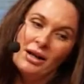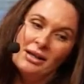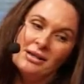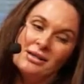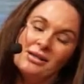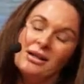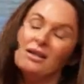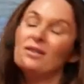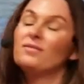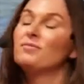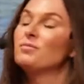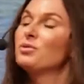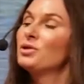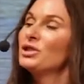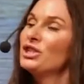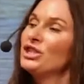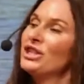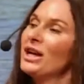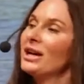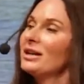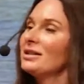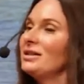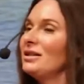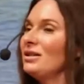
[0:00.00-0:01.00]
instead of
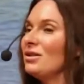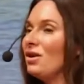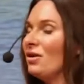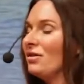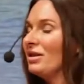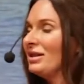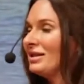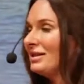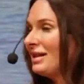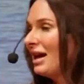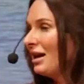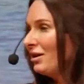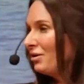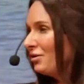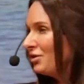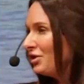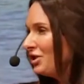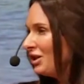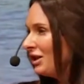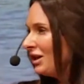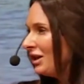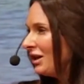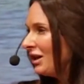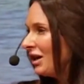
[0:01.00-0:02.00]
projecting all this
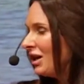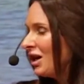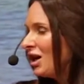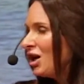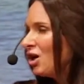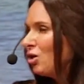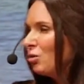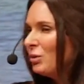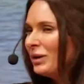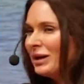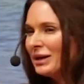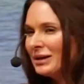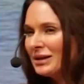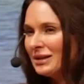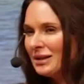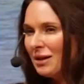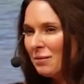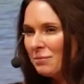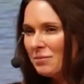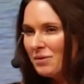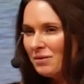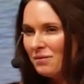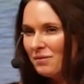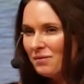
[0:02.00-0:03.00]
energy, we
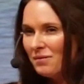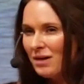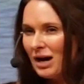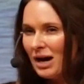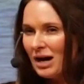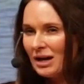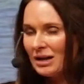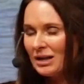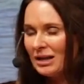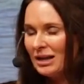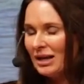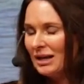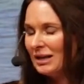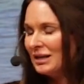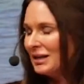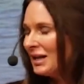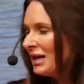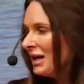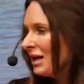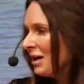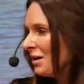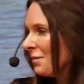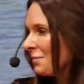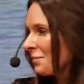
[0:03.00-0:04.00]
accept the fact that
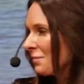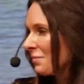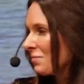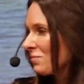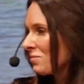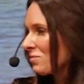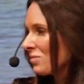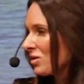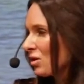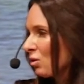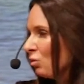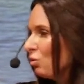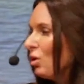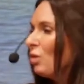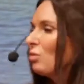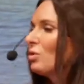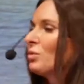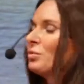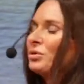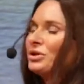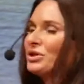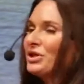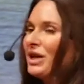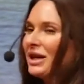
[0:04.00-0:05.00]
what
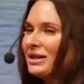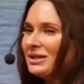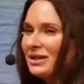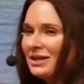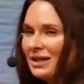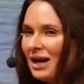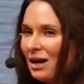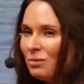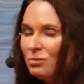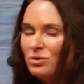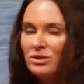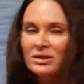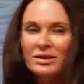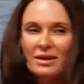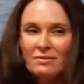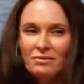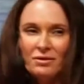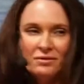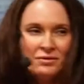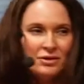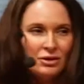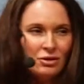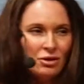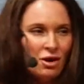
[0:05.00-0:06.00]
we're projecting out will
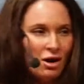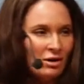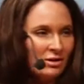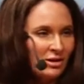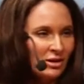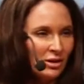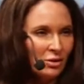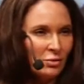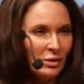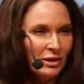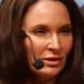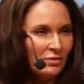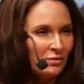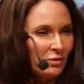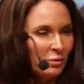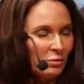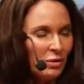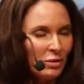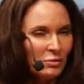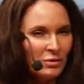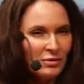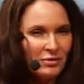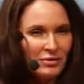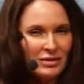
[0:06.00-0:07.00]
never feel consequence for
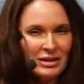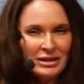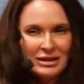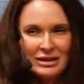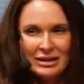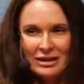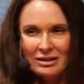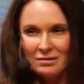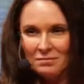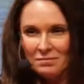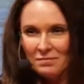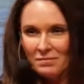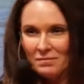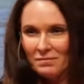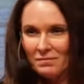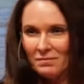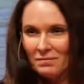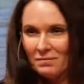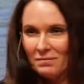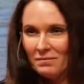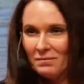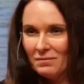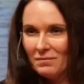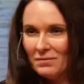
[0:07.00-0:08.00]
what we're feeling.
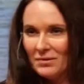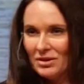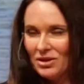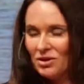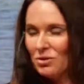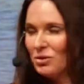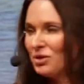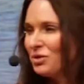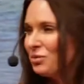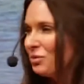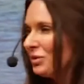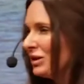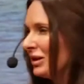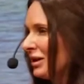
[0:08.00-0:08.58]
So it's